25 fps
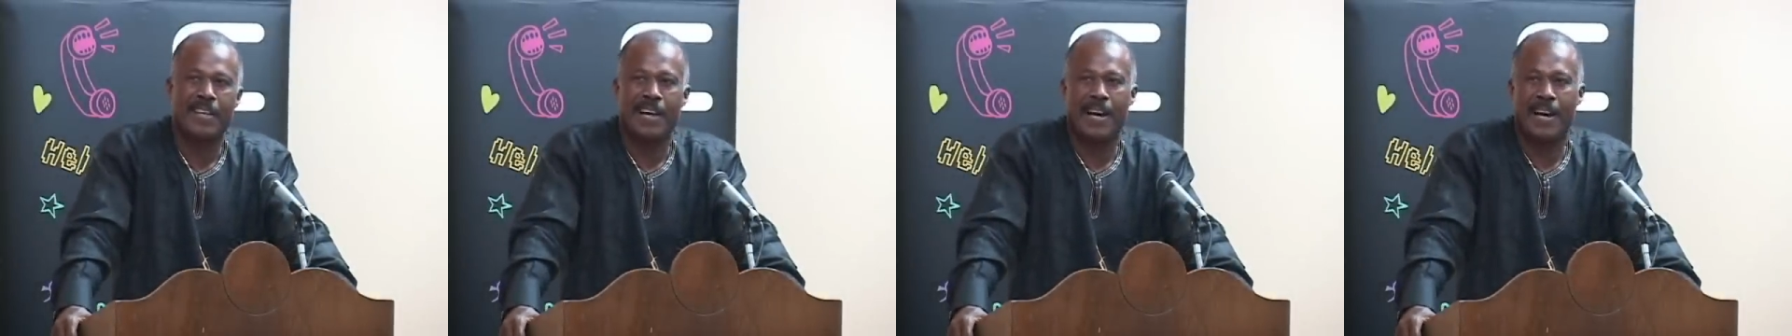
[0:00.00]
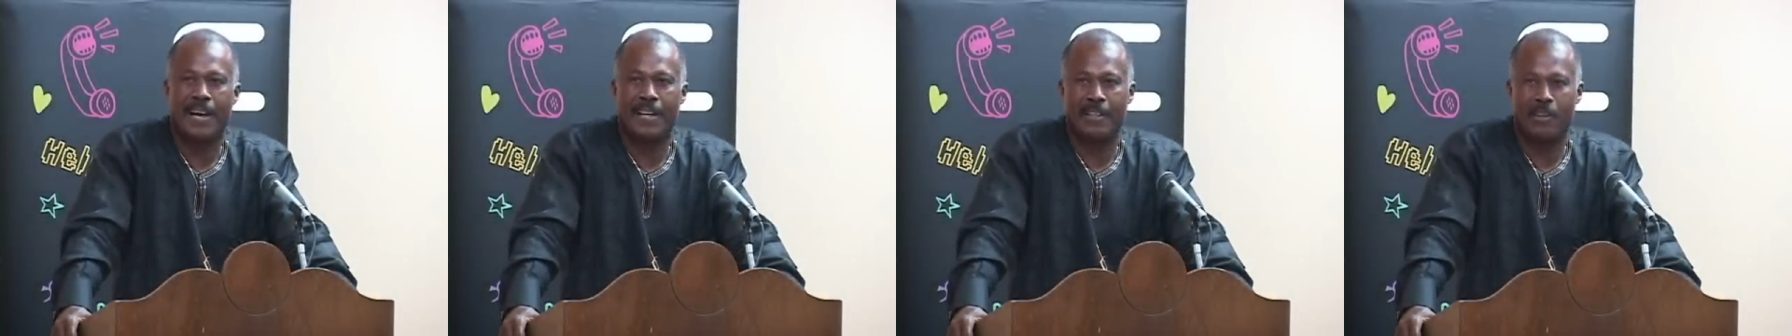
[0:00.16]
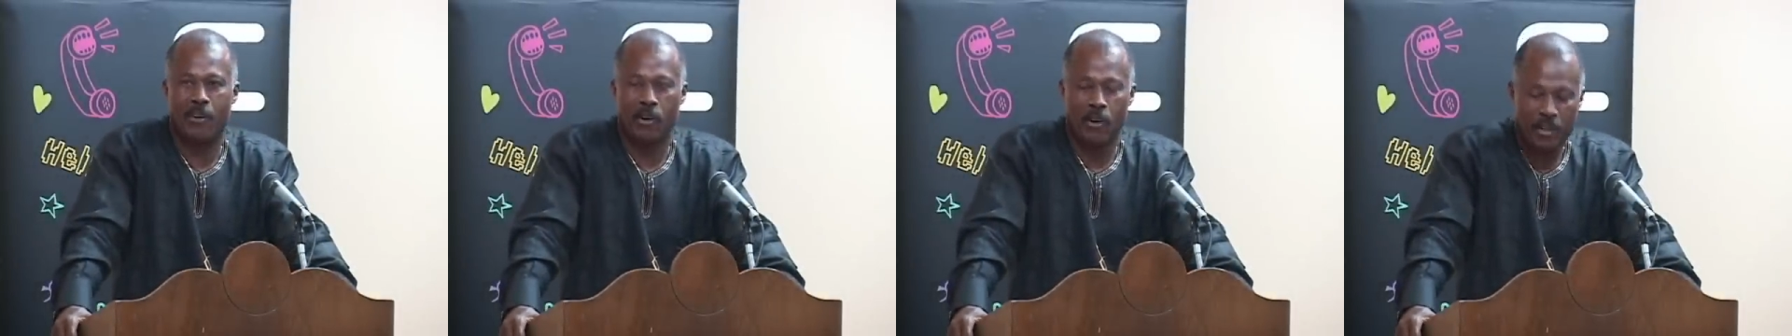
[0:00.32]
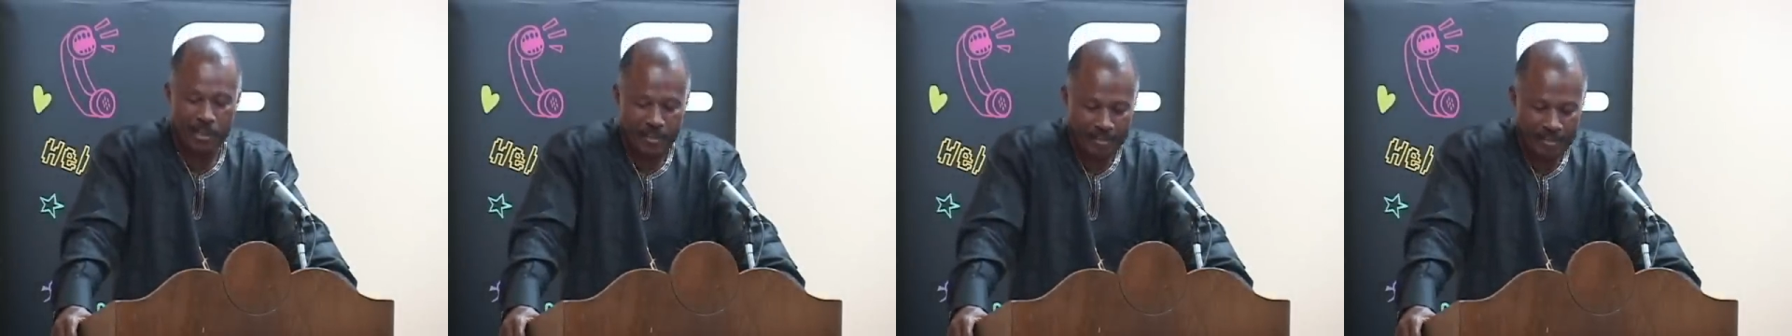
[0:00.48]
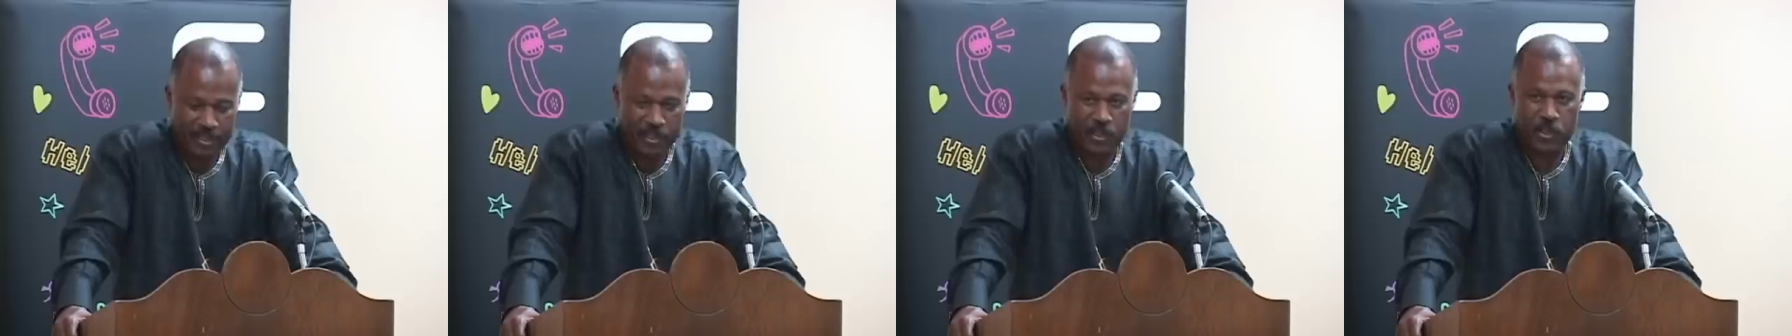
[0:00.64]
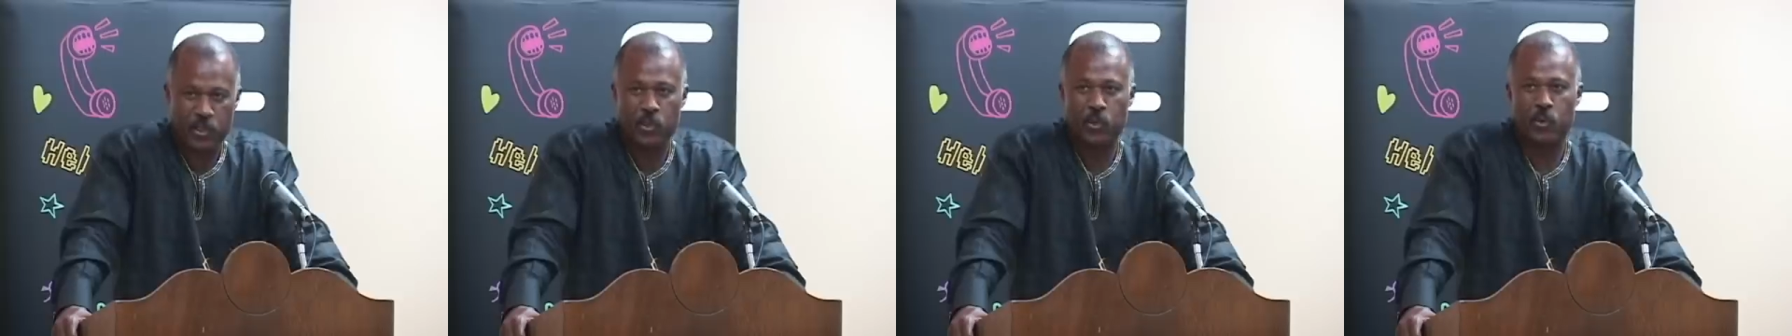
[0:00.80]
And all of
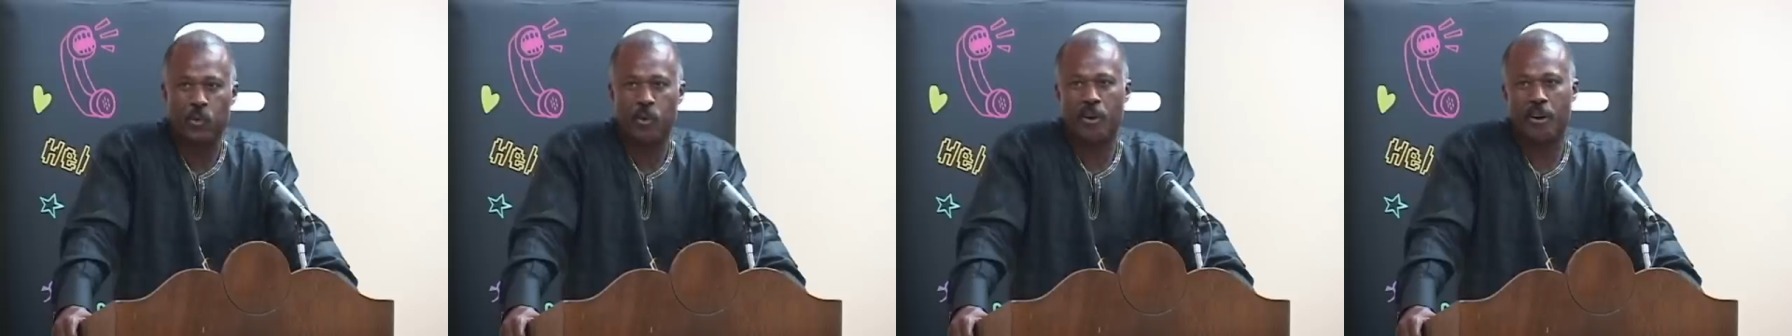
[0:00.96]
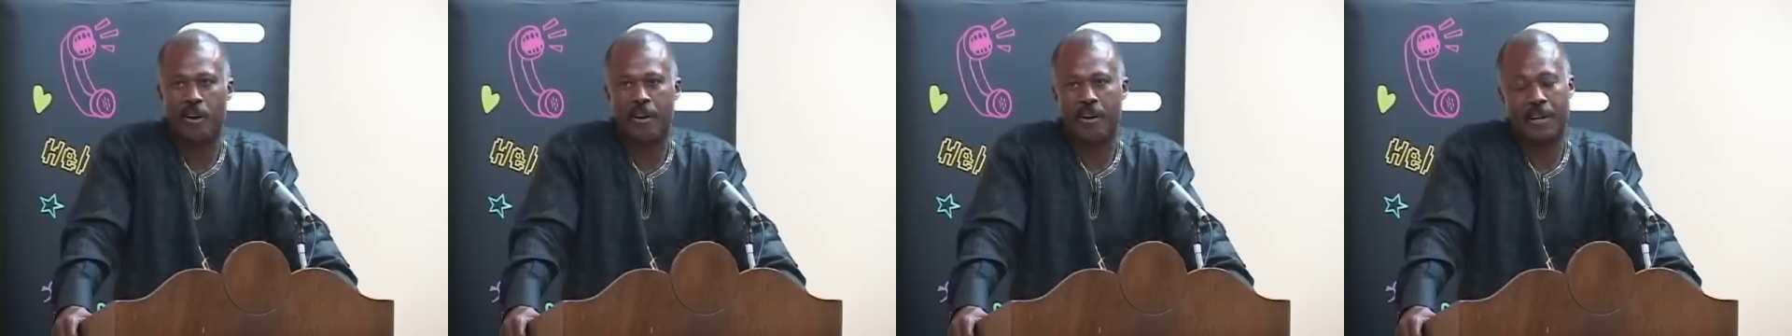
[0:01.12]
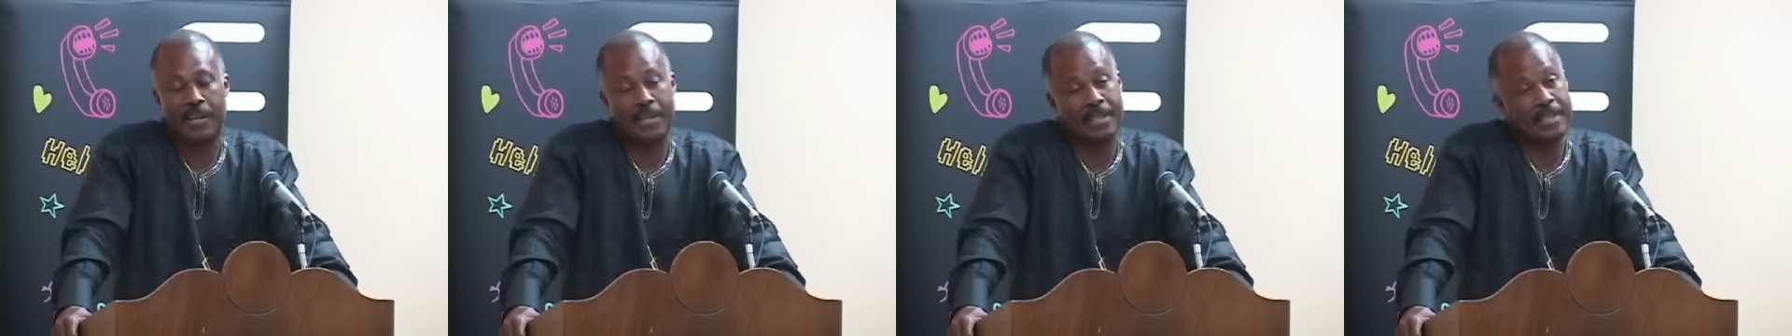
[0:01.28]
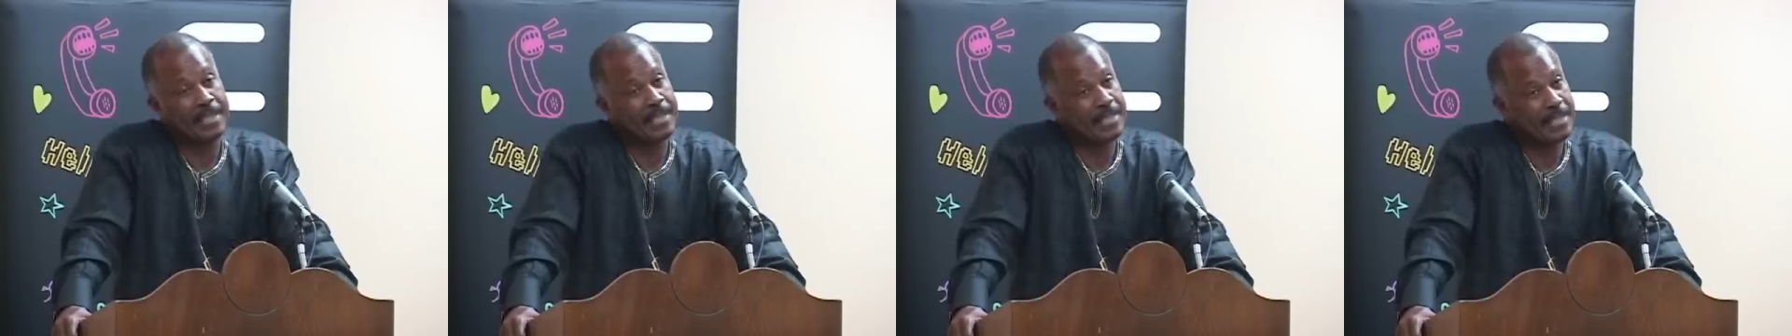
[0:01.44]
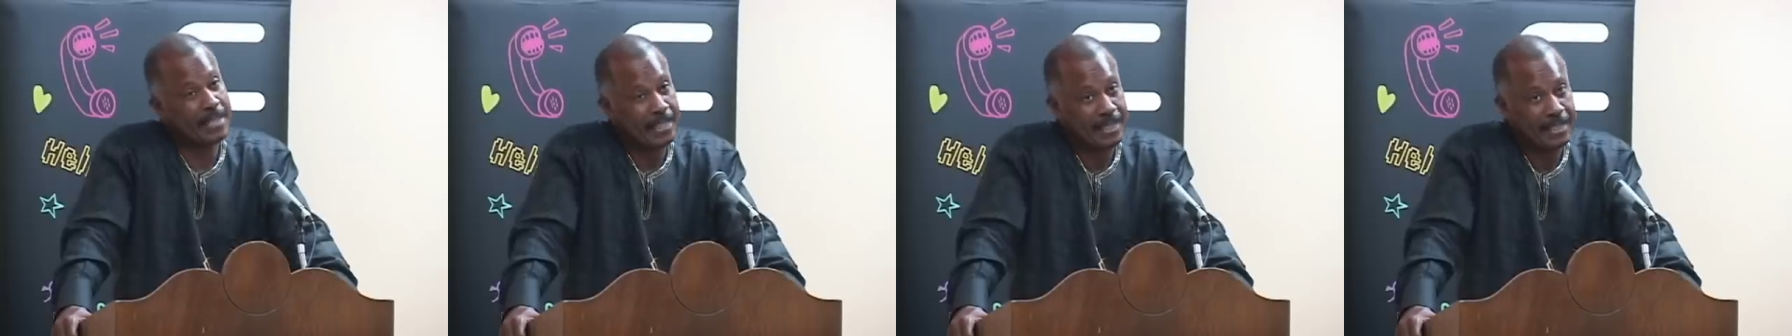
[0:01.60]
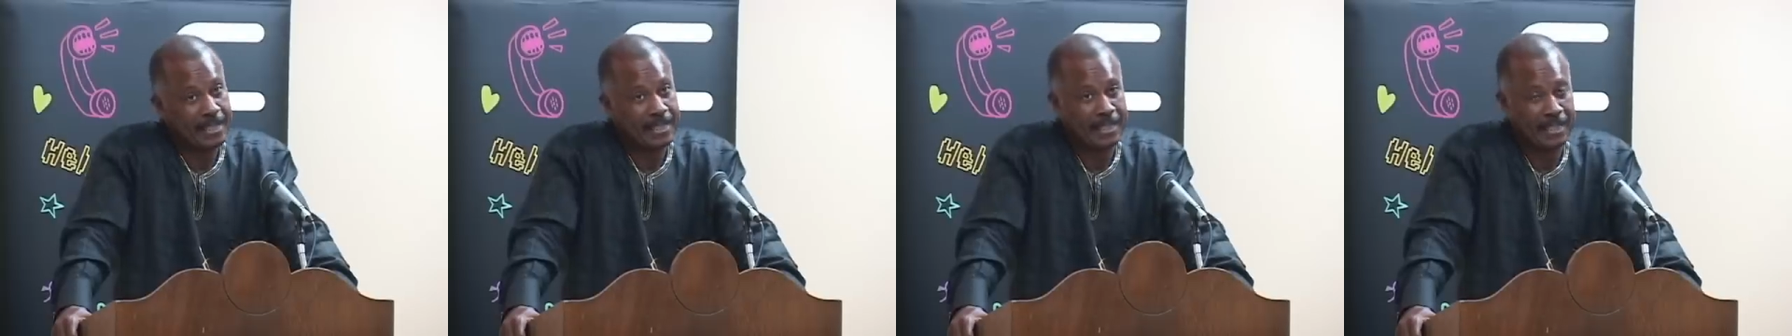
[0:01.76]
us who are in the
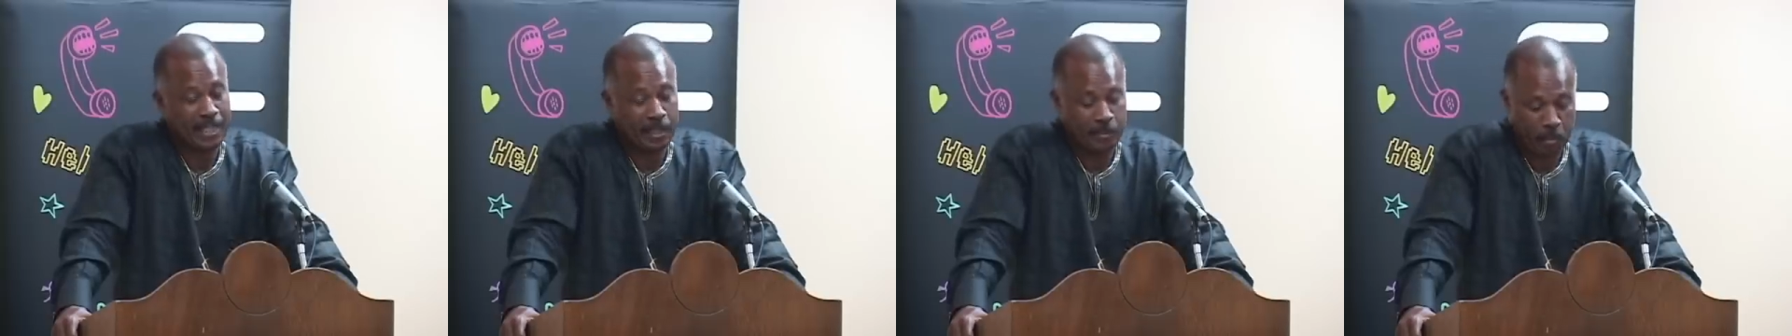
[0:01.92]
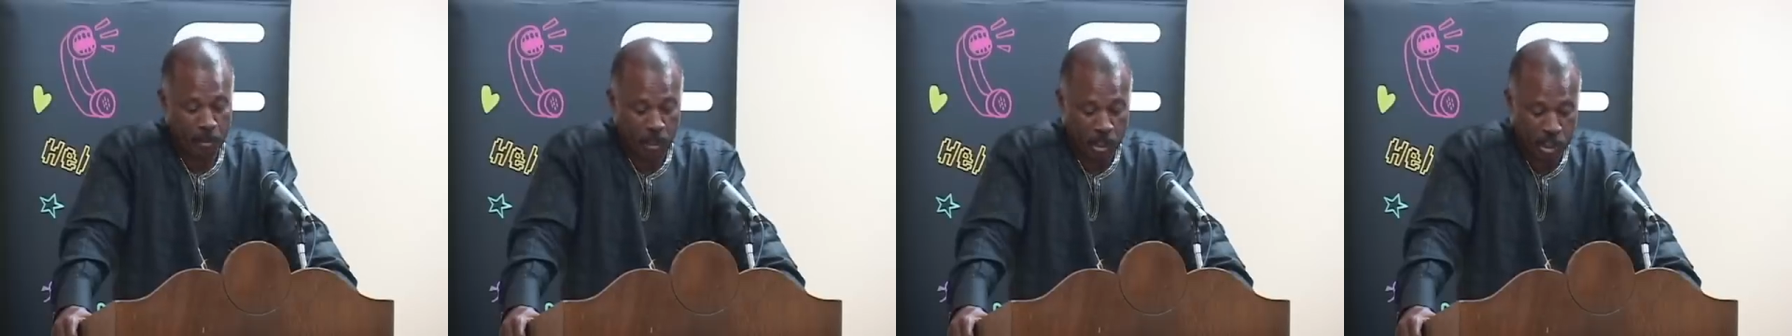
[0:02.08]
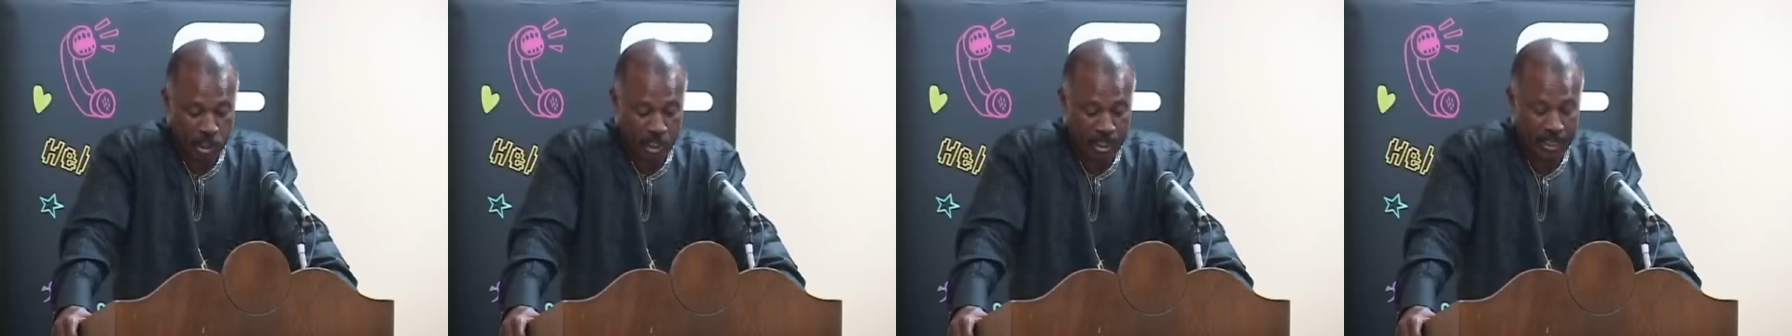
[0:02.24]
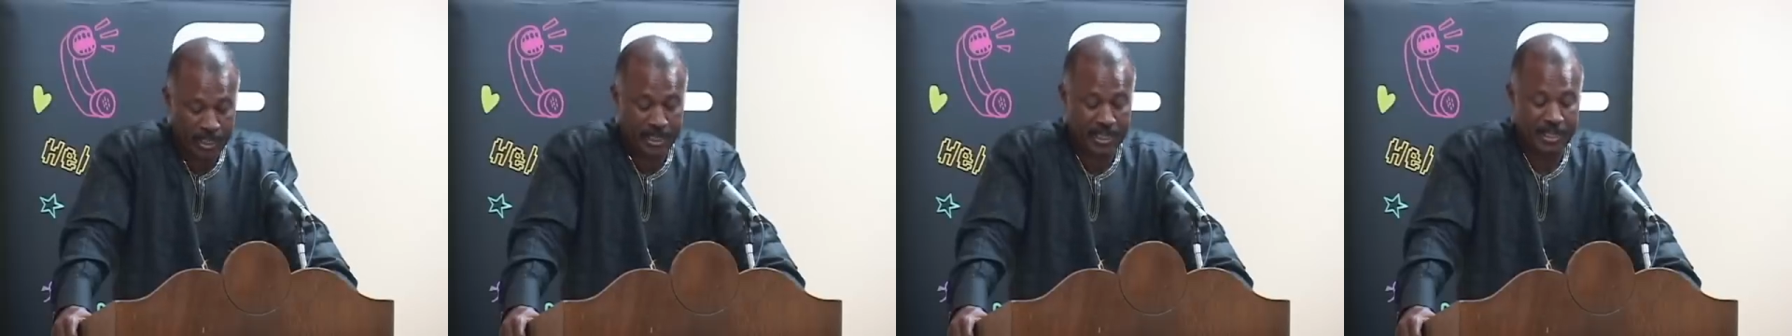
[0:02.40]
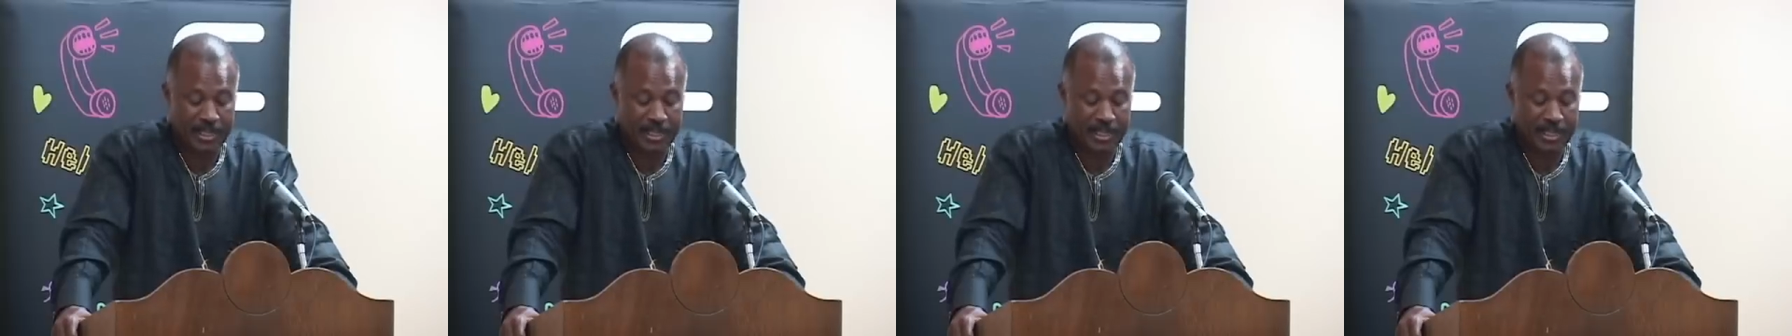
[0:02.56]
CCC project,